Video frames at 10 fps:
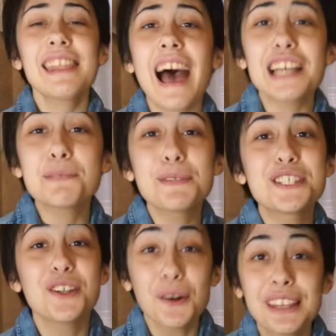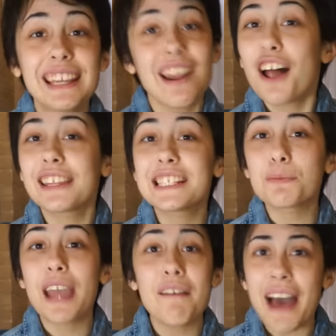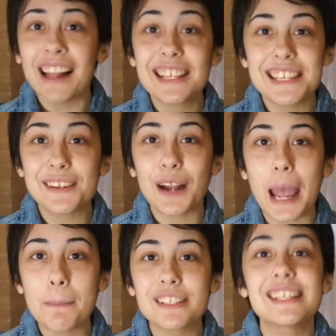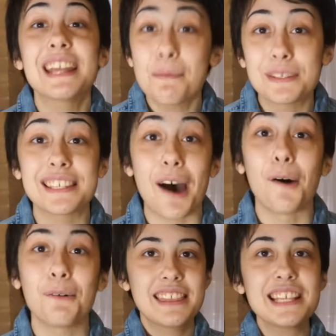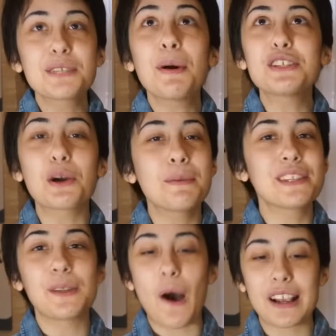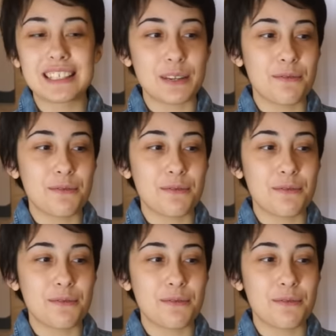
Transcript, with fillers: last but certainly not least, we have Alexander Hamilton himself. This one took me the longest to